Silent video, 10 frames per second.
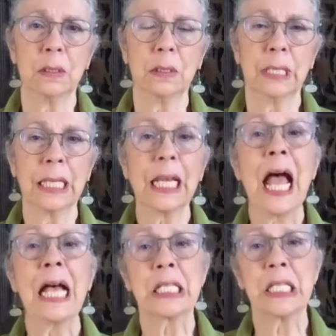At
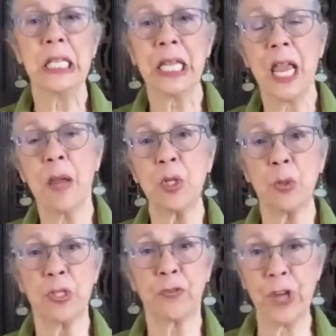last he came to
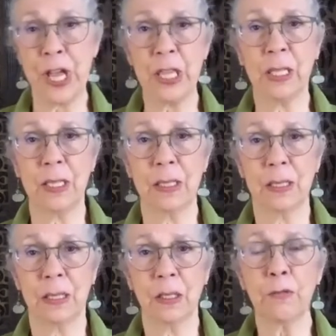his friend,
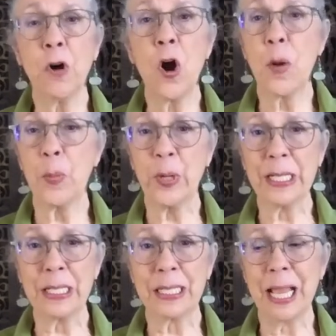the farmer,
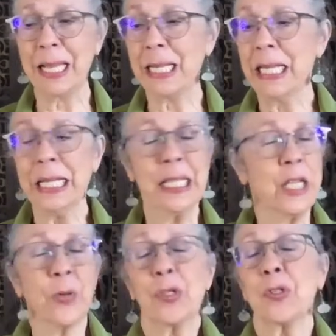and said,
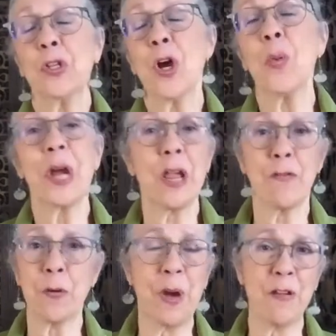"There is no way
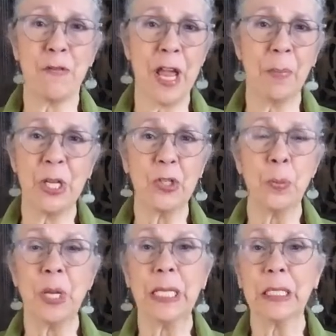for my family to
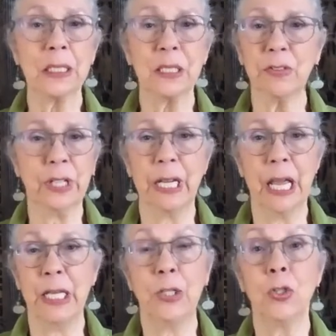make a living
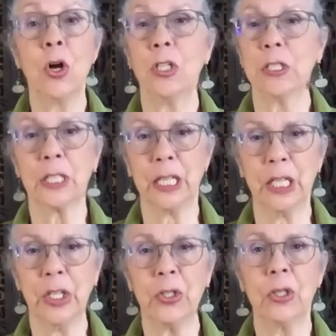any longer
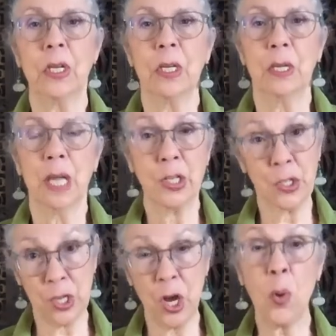here, and
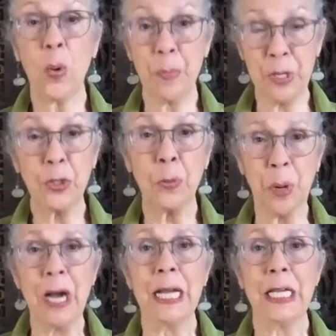so we bid
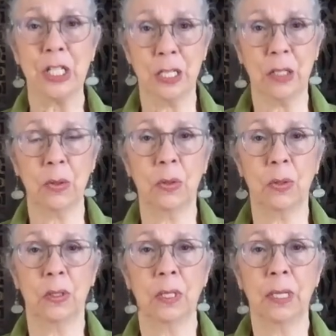goodbye to you
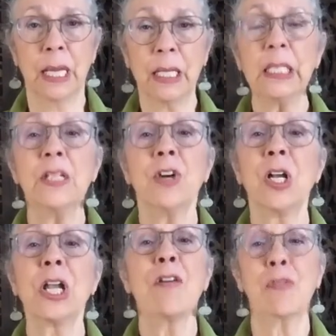and leave
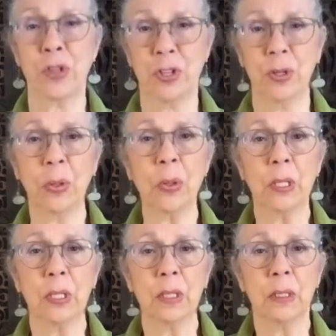our love with you
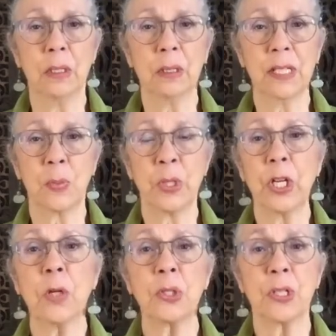as we
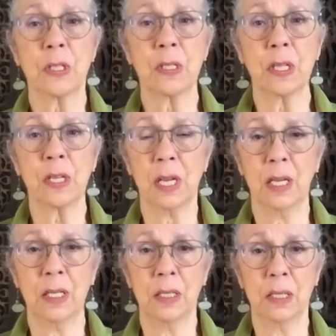go to the city
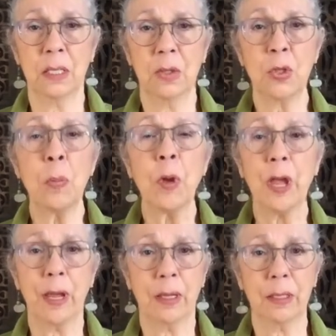to
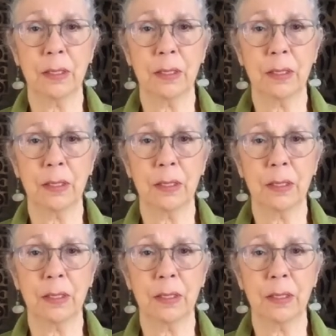beg."